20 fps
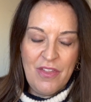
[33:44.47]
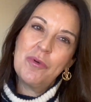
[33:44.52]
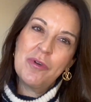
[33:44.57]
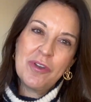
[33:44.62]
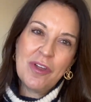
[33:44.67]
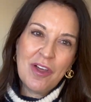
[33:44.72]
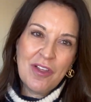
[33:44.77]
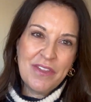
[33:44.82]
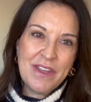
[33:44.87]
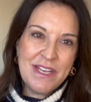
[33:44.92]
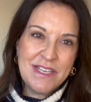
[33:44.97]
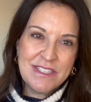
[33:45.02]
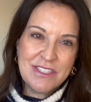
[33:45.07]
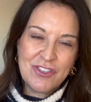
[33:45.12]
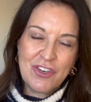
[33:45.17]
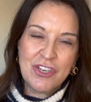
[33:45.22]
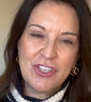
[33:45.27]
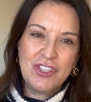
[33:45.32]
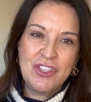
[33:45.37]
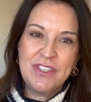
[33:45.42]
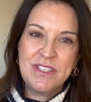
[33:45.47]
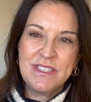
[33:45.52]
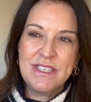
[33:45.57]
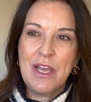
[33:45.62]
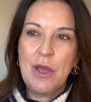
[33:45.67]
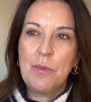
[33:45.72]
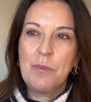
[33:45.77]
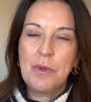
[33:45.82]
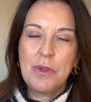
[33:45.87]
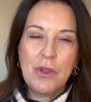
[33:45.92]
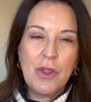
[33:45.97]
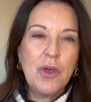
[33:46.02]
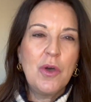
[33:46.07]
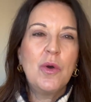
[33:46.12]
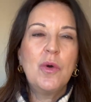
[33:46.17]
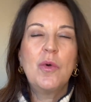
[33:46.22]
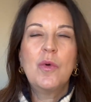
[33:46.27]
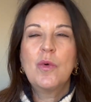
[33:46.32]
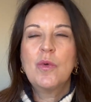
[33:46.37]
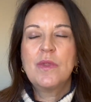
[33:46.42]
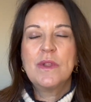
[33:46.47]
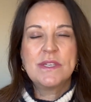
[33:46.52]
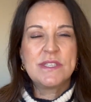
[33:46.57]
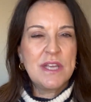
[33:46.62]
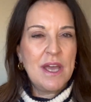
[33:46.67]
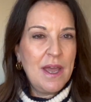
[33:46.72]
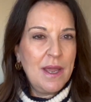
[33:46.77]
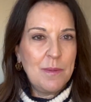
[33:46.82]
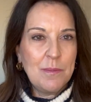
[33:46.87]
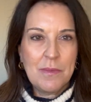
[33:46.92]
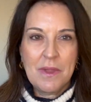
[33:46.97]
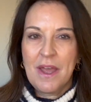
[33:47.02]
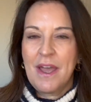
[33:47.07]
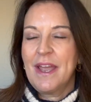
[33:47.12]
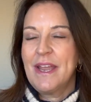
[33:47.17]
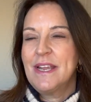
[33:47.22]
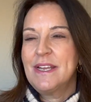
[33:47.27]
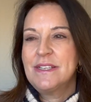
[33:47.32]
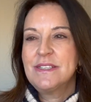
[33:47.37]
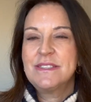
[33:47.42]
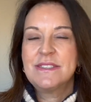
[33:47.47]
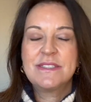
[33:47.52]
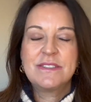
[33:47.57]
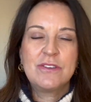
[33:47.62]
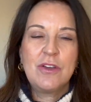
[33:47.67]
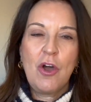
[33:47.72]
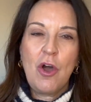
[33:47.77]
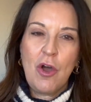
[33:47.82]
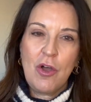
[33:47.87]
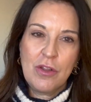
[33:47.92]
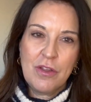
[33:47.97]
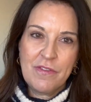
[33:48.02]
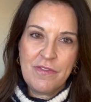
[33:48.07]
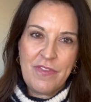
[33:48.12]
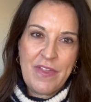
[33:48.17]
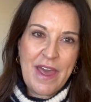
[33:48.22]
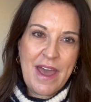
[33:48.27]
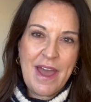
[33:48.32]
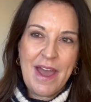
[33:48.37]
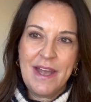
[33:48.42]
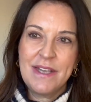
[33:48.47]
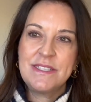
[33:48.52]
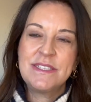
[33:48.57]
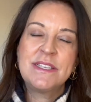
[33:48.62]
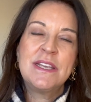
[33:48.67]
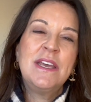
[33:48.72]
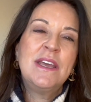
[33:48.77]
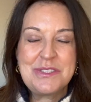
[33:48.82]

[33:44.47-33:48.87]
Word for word: Put all the instructions down below, the timelines, all of that.